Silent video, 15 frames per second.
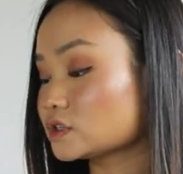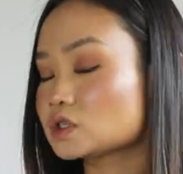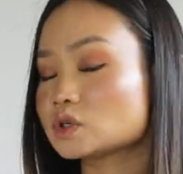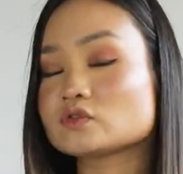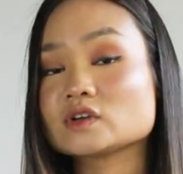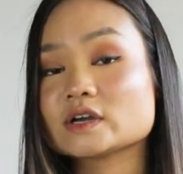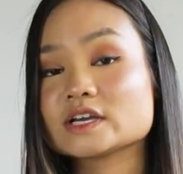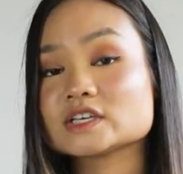so
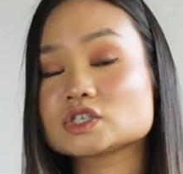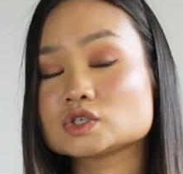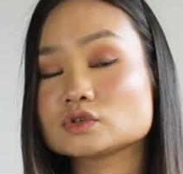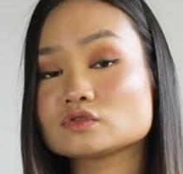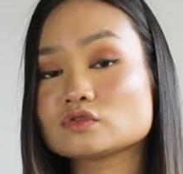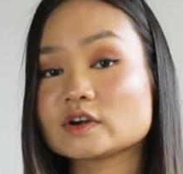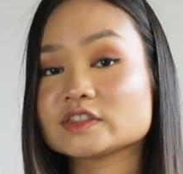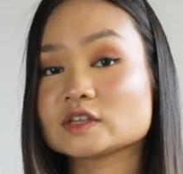if you guys
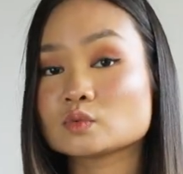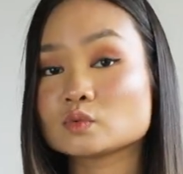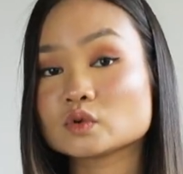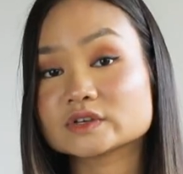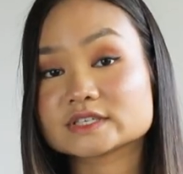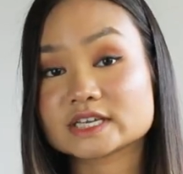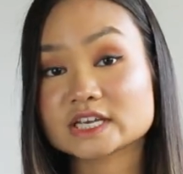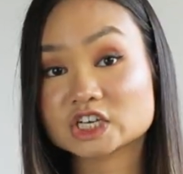do find that
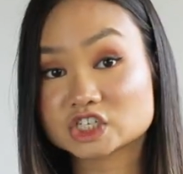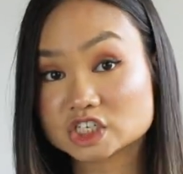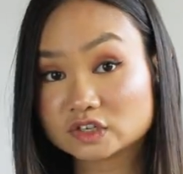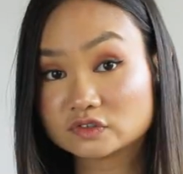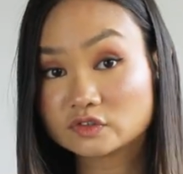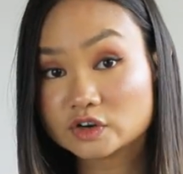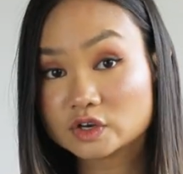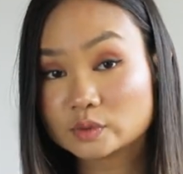wool is itchy for